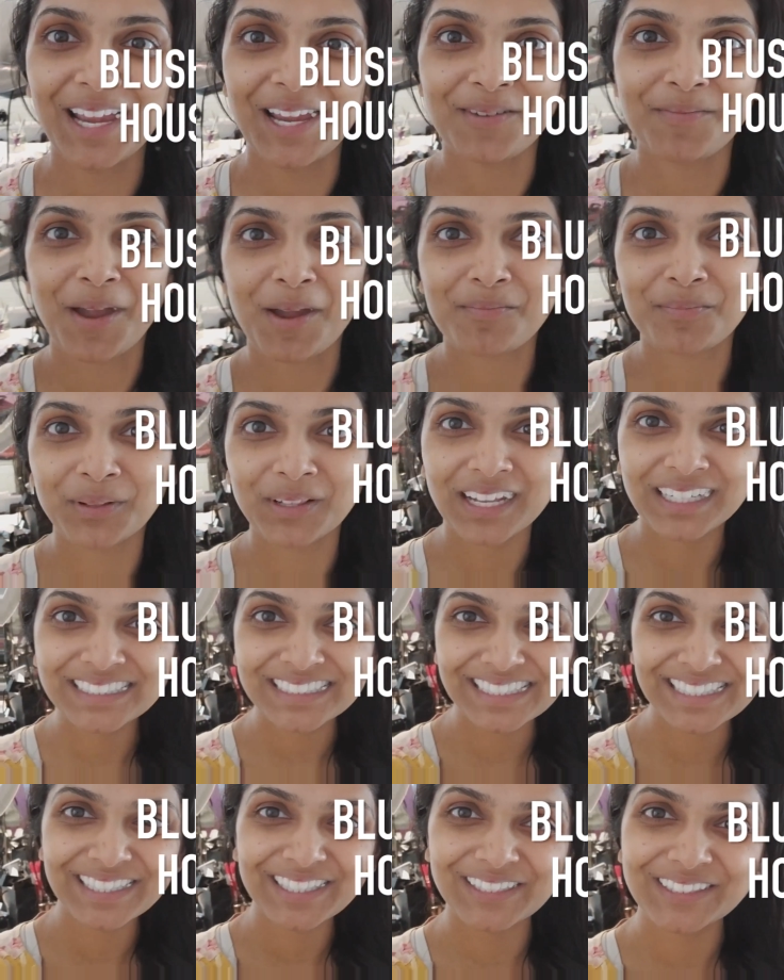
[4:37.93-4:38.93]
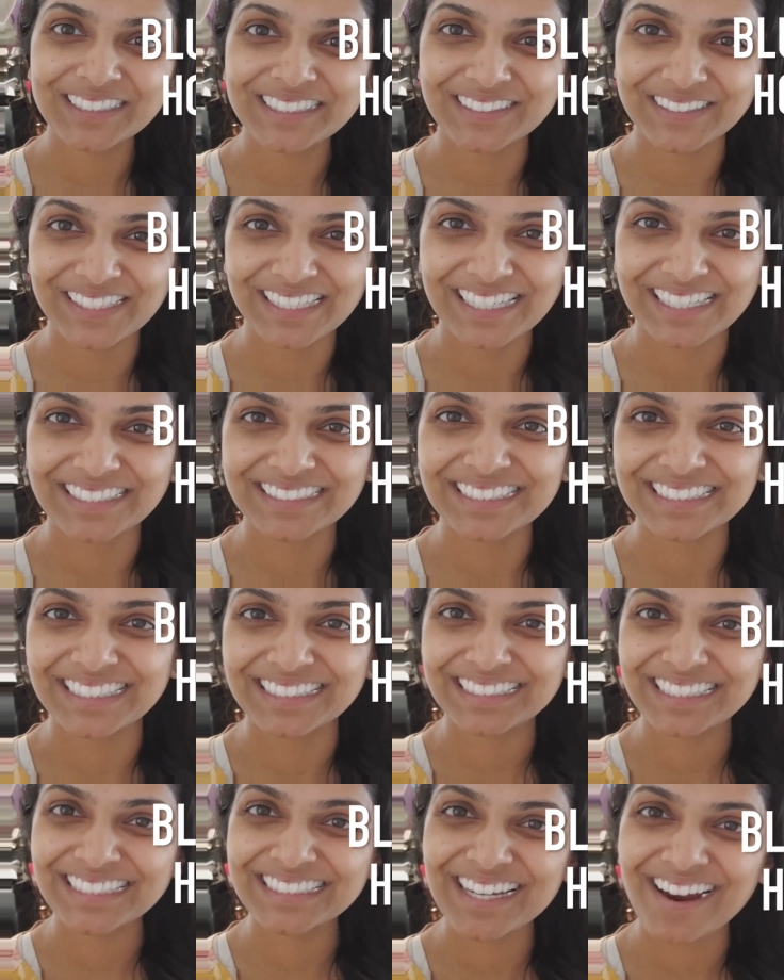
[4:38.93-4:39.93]
am at Blush and Glow Studios
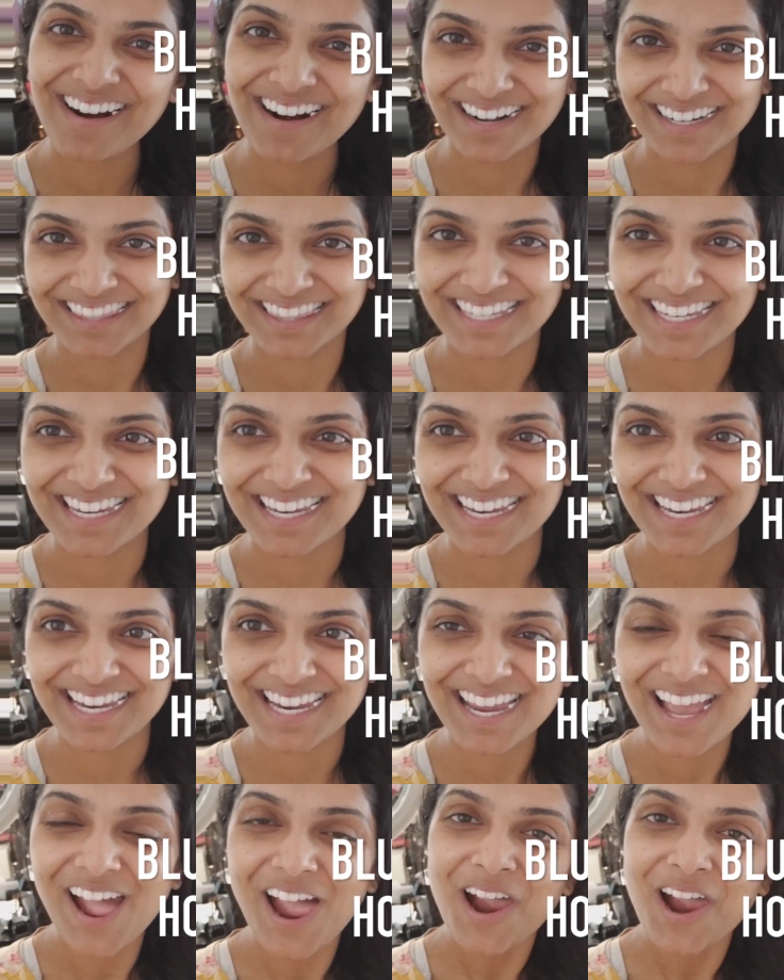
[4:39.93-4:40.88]
this is Arthi.